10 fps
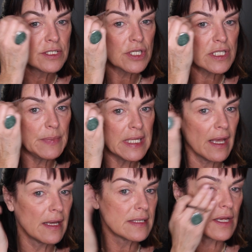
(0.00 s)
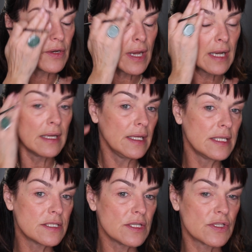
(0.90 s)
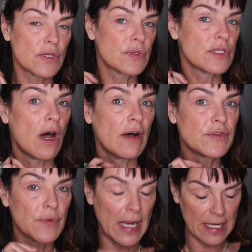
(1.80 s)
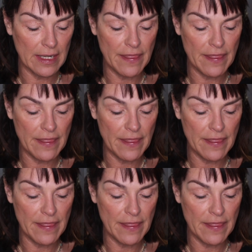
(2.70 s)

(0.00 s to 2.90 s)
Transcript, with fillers: just because on it's just so soft, right?